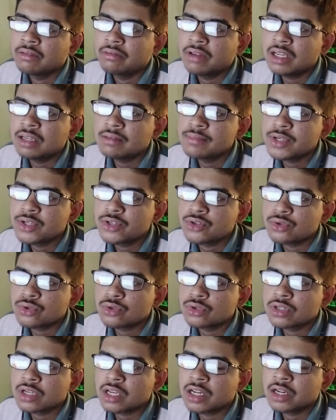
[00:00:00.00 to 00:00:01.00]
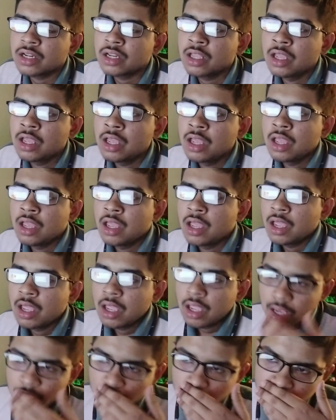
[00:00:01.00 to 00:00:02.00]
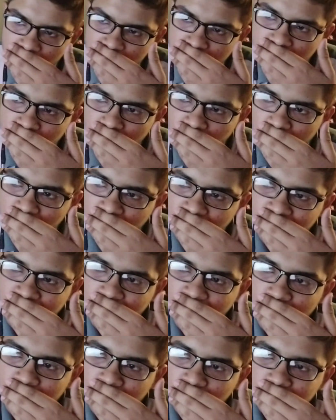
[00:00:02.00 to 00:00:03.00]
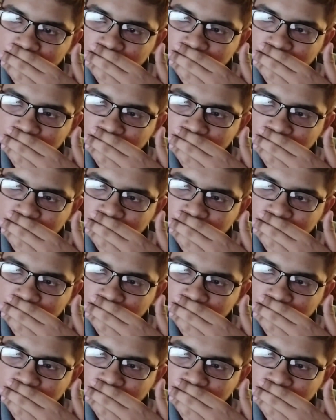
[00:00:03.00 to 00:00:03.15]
will be chosen as the leader.